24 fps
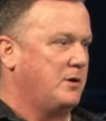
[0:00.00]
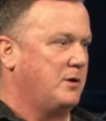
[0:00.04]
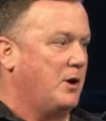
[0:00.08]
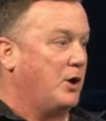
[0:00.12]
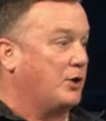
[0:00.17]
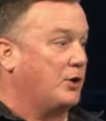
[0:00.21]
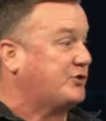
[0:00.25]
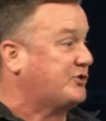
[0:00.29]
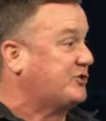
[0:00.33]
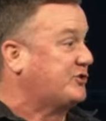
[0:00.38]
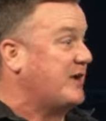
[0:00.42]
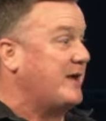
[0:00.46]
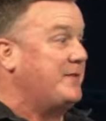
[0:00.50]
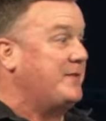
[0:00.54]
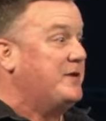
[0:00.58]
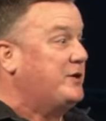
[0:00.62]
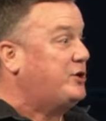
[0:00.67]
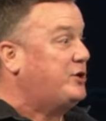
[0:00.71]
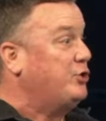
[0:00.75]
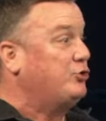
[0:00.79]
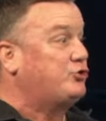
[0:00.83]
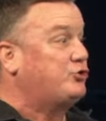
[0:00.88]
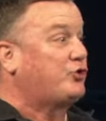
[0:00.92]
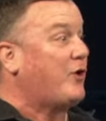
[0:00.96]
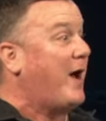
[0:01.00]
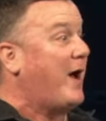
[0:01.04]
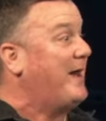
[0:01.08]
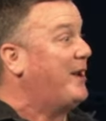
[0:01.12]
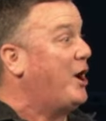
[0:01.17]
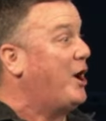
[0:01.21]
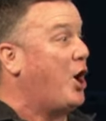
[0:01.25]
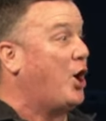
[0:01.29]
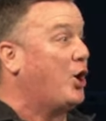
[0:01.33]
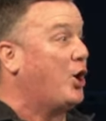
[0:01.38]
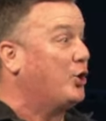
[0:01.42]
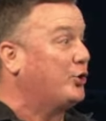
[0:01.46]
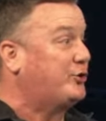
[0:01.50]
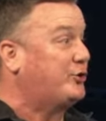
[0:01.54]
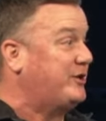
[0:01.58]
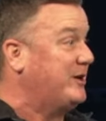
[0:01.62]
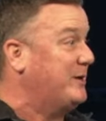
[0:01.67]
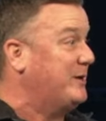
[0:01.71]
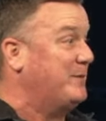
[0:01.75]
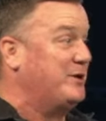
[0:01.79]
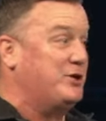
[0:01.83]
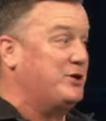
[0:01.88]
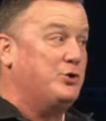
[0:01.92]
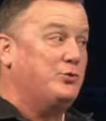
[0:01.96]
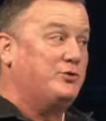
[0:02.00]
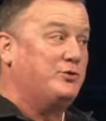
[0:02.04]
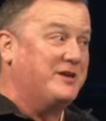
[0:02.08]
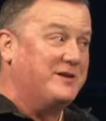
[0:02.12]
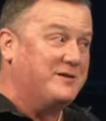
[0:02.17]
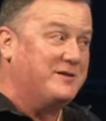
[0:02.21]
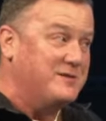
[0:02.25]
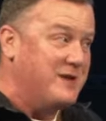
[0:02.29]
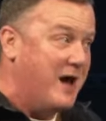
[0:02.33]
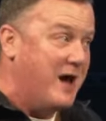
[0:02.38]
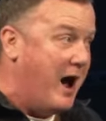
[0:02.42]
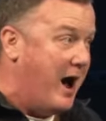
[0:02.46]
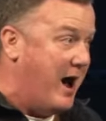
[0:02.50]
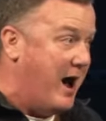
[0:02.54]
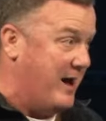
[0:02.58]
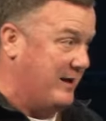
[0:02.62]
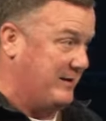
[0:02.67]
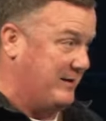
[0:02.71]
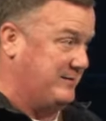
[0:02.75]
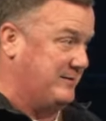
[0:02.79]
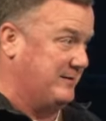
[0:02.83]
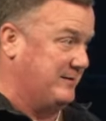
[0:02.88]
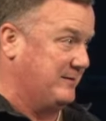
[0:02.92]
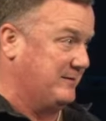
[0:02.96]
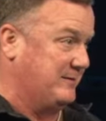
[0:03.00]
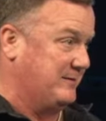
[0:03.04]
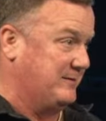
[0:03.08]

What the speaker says: or said that you tried to hurt them and you did not,